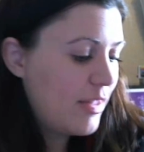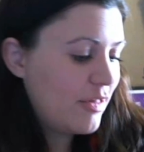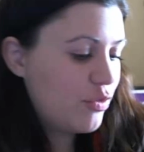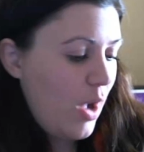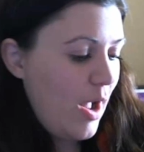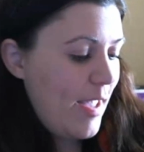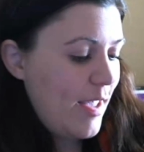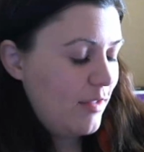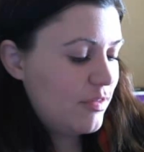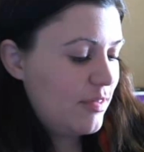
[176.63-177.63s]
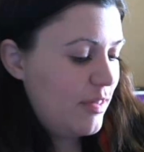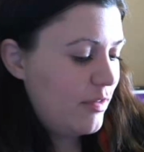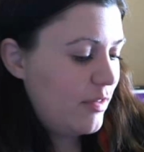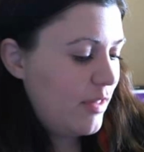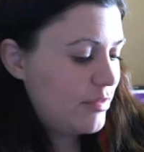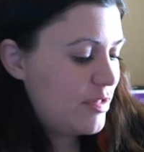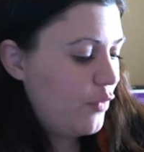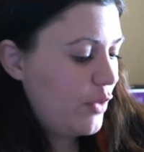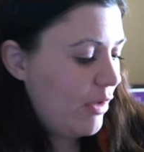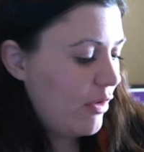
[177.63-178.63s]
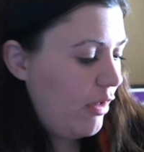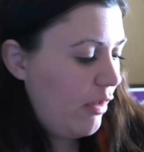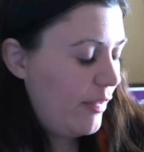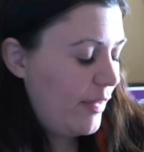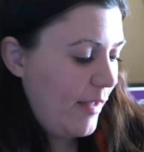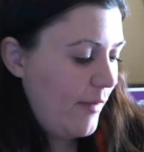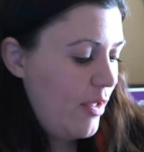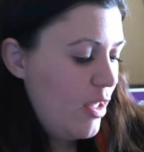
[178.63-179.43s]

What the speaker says: that's why it's the SD40 alcohol in that.